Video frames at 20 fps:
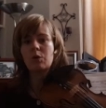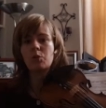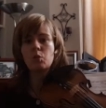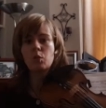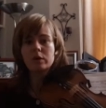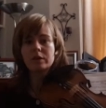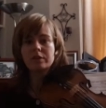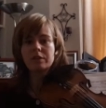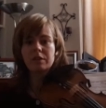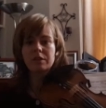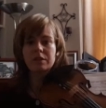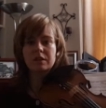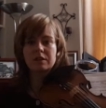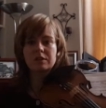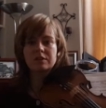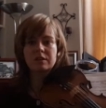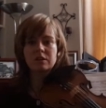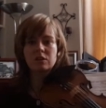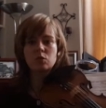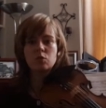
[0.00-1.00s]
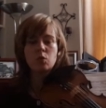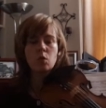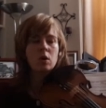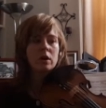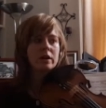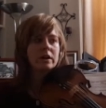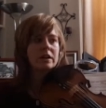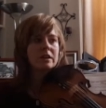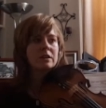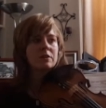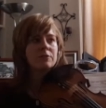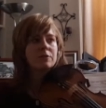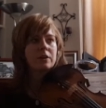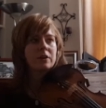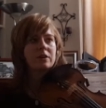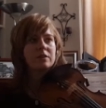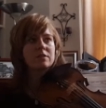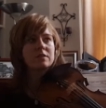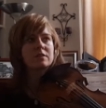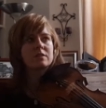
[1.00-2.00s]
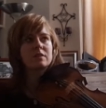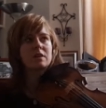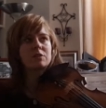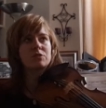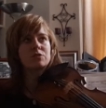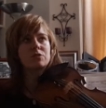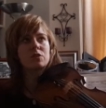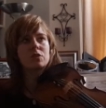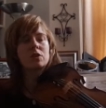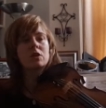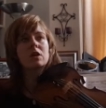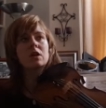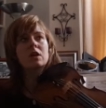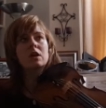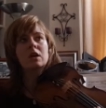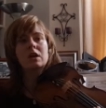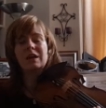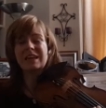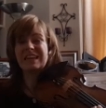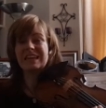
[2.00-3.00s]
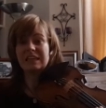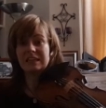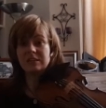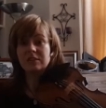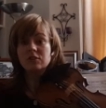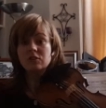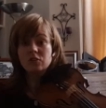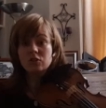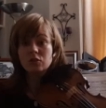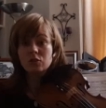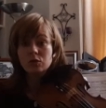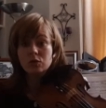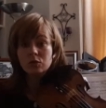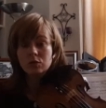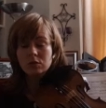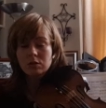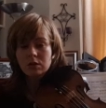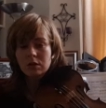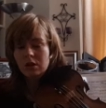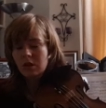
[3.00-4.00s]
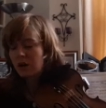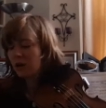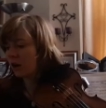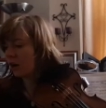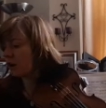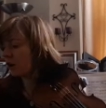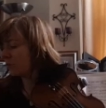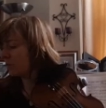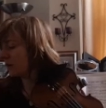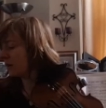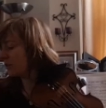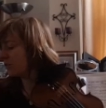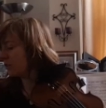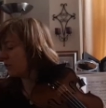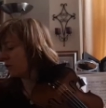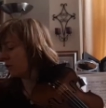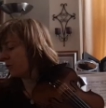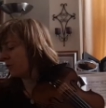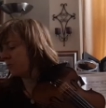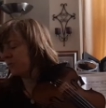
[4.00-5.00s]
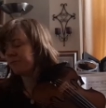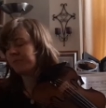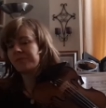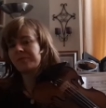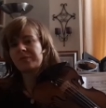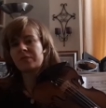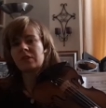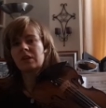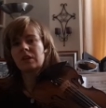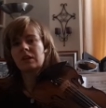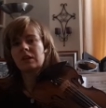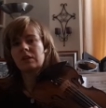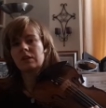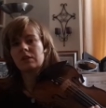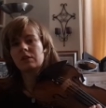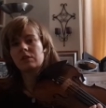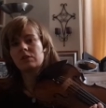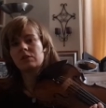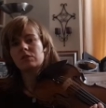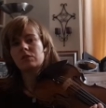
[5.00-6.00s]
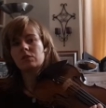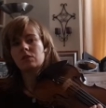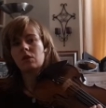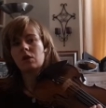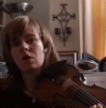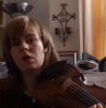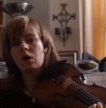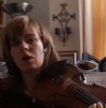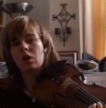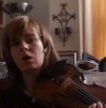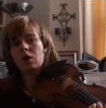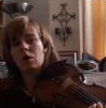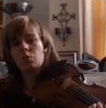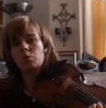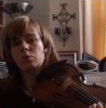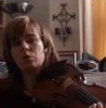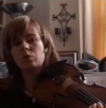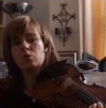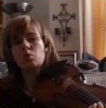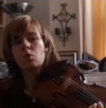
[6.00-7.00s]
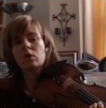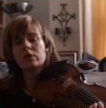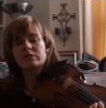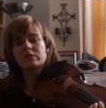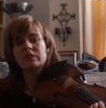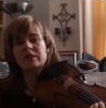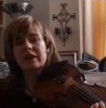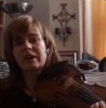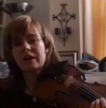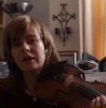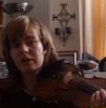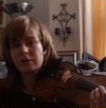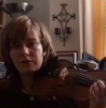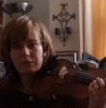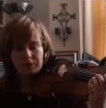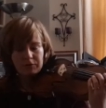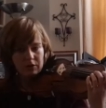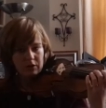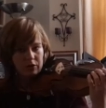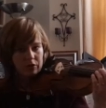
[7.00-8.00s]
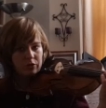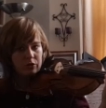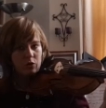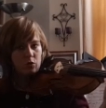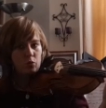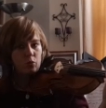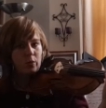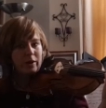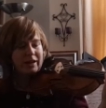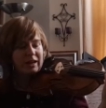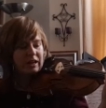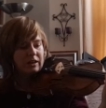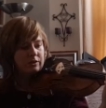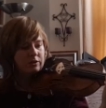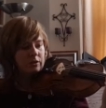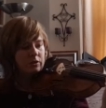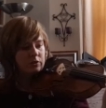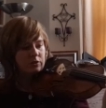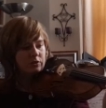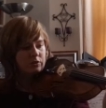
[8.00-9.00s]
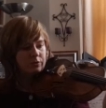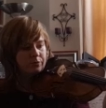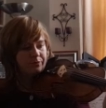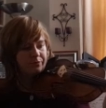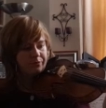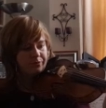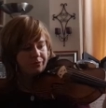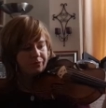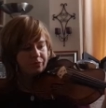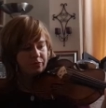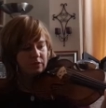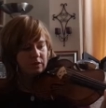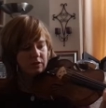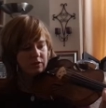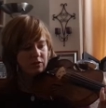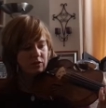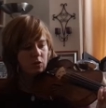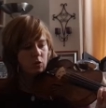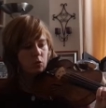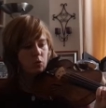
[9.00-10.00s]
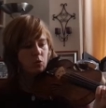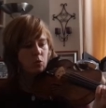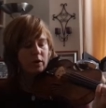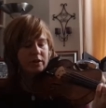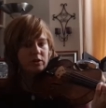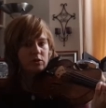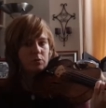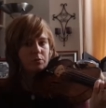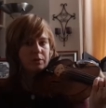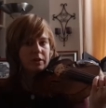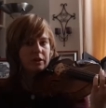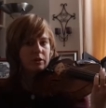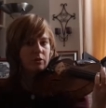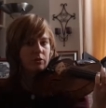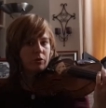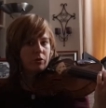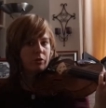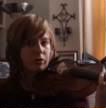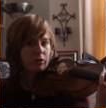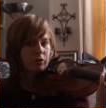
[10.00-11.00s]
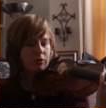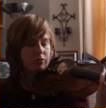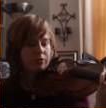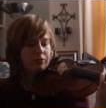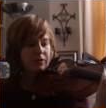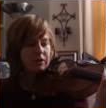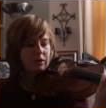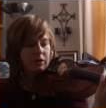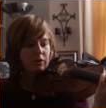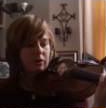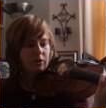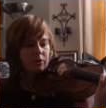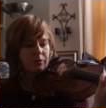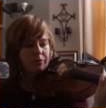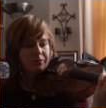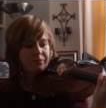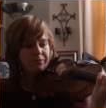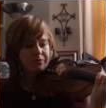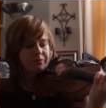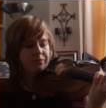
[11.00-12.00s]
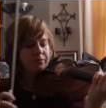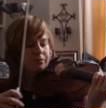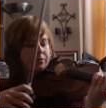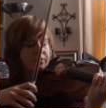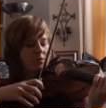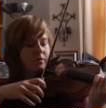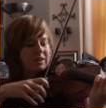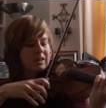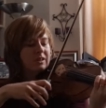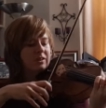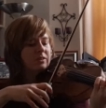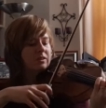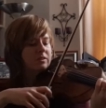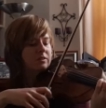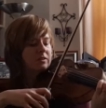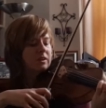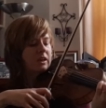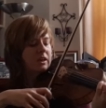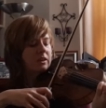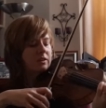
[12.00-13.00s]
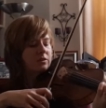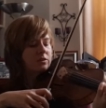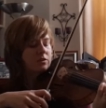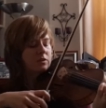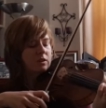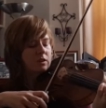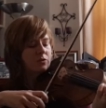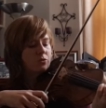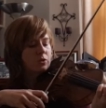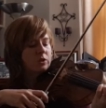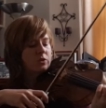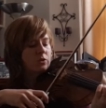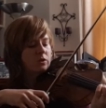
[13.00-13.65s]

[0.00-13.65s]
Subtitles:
one of the things that you want in a very successful in tune arpeggio is you want to have the ringing note. So when you play your third finger, in this case, if we do